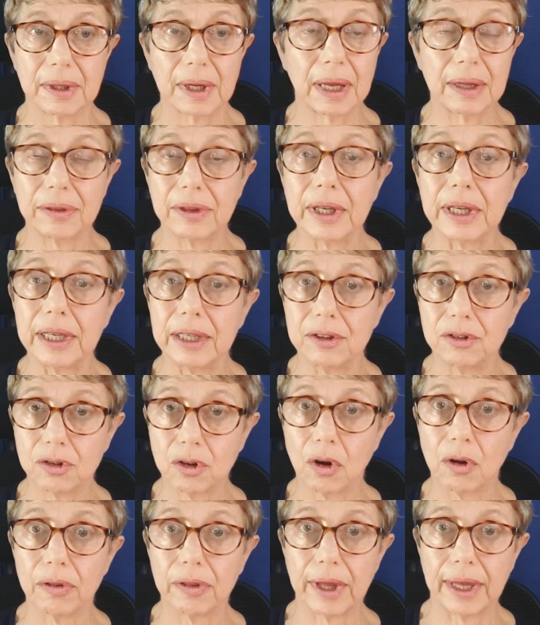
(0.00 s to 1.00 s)
I think he's
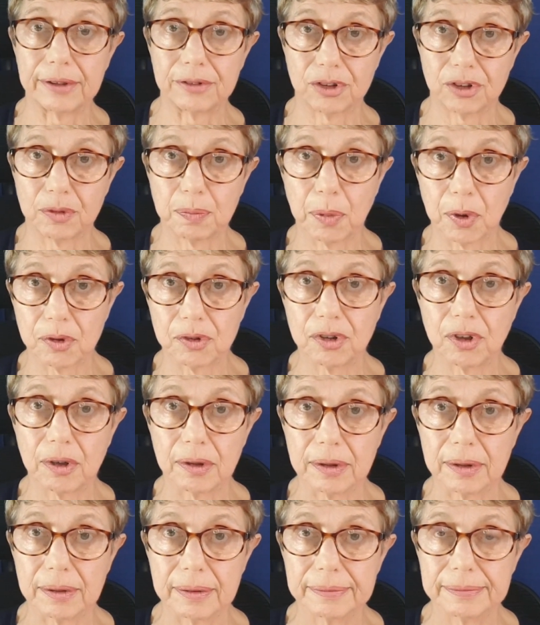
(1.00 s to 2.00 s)
got that spot
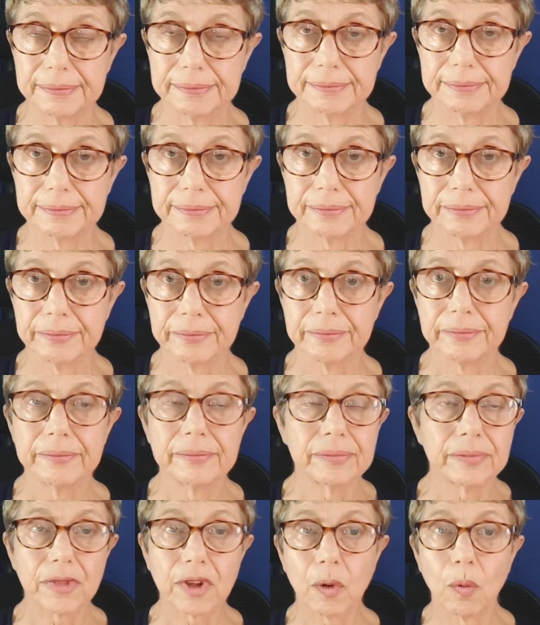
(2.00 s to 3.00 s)
on.
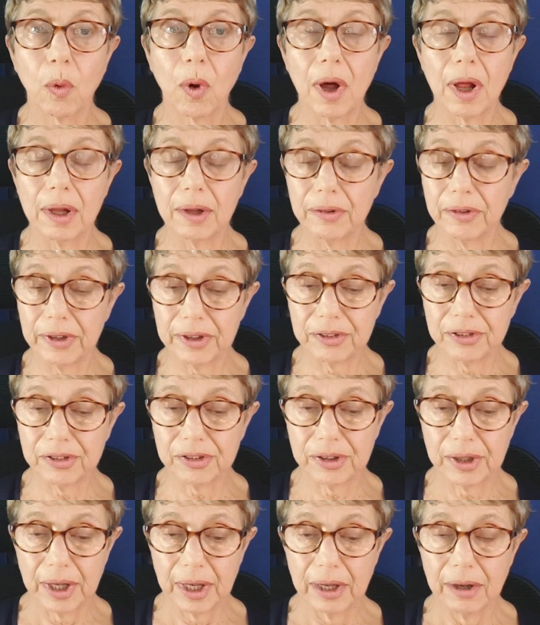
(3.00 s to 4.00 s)
While
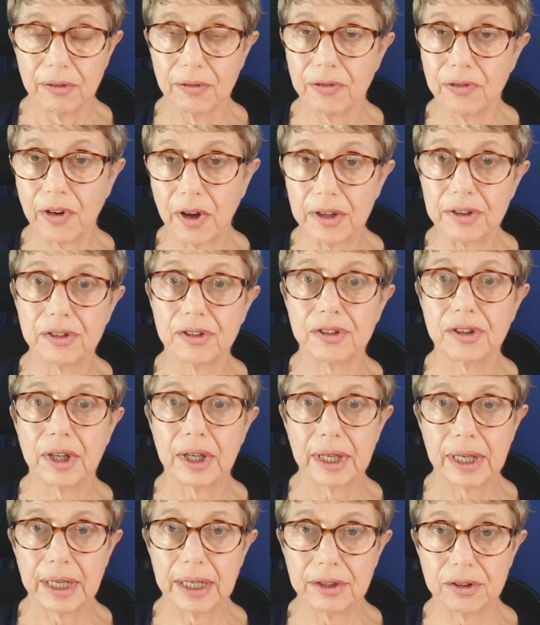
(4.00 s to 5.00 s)
this fuss
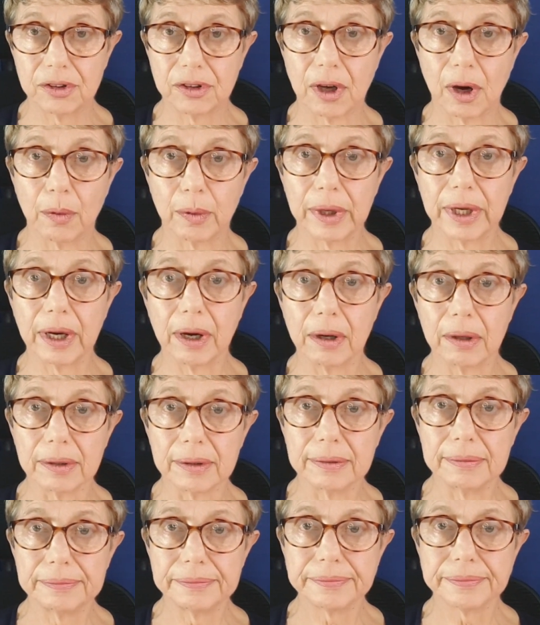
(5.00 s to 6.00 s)
is going
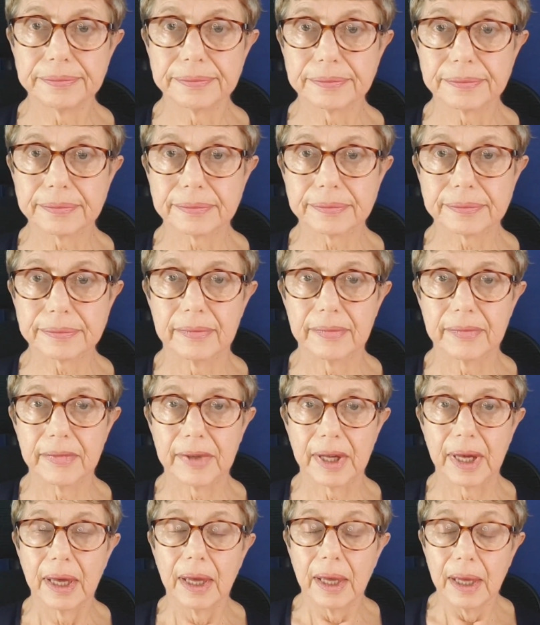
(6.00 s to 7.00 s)
on,
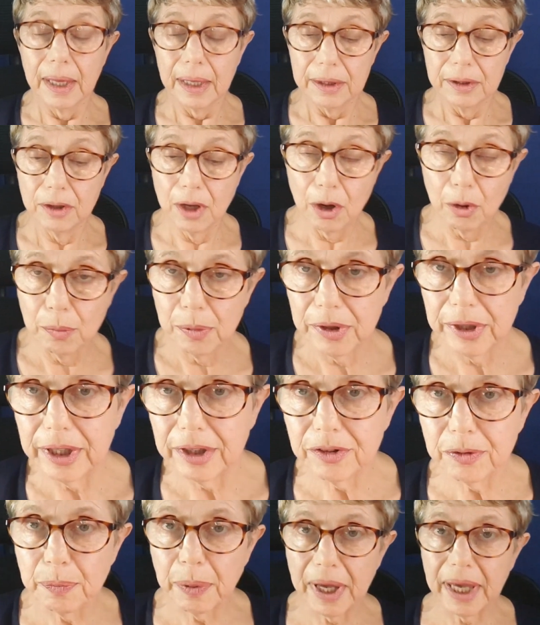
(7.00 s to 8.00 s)

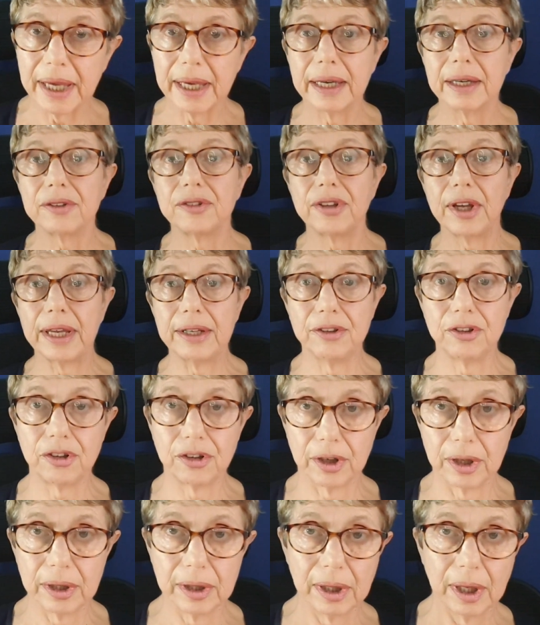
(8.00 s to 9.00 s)
nobody is paying
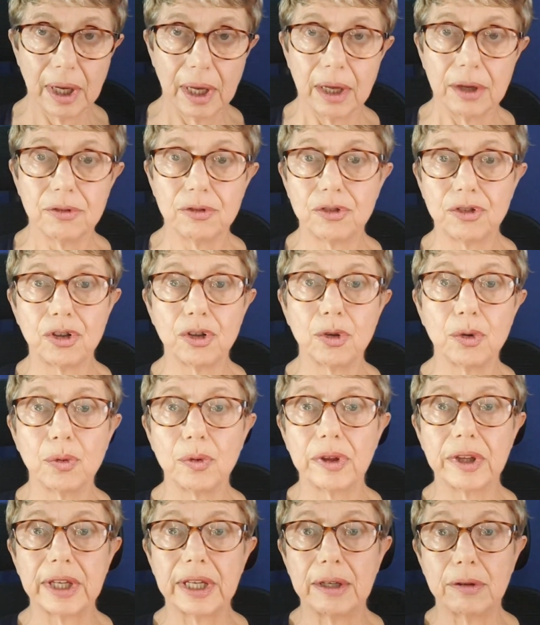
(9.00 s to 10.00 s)
attention
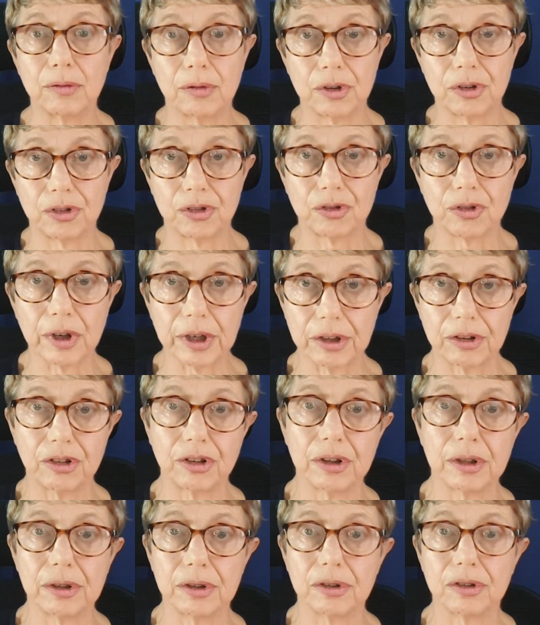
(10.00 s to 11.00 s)
to the
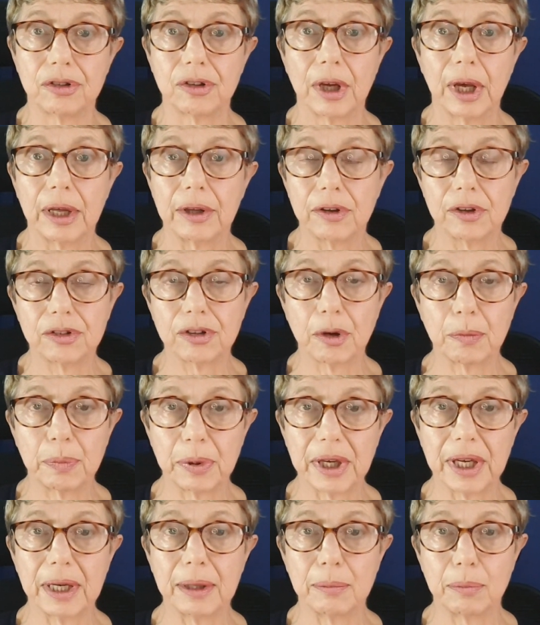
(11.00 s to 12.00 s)
restrictions that are
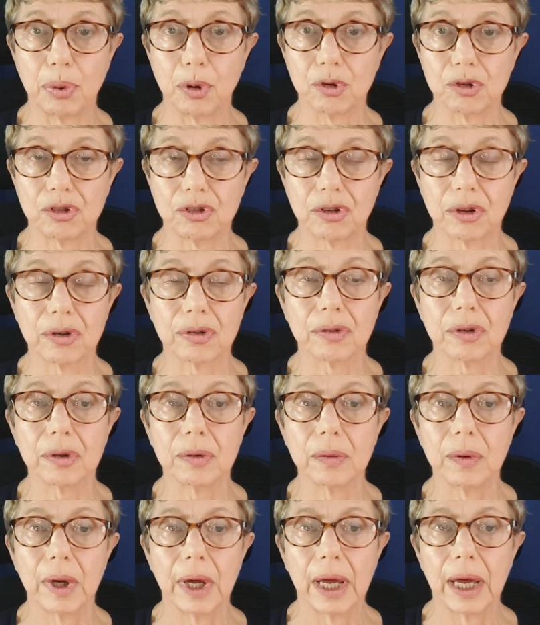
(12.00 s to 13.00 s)
being pushed
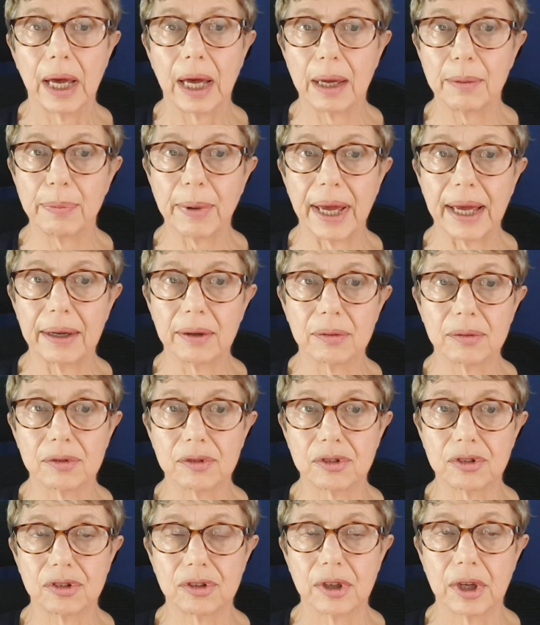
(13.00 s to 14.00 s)
through
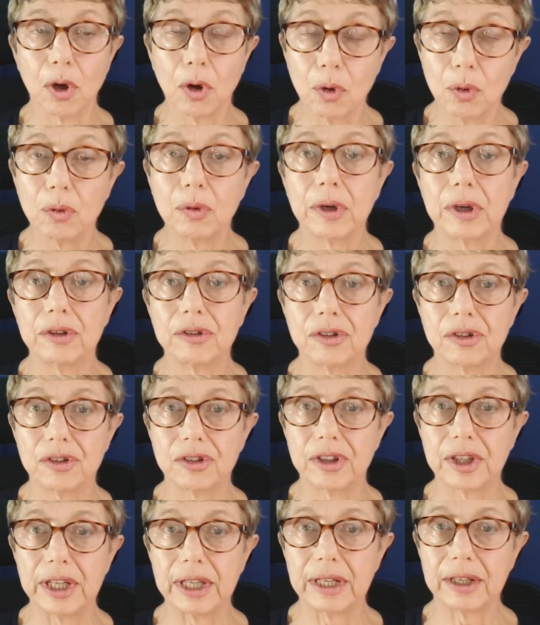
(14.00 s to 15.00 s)
about who can
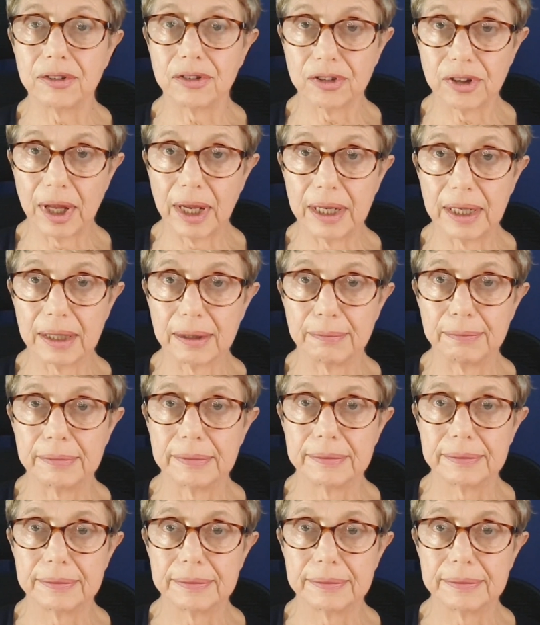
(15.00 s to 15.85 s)
seek asylum.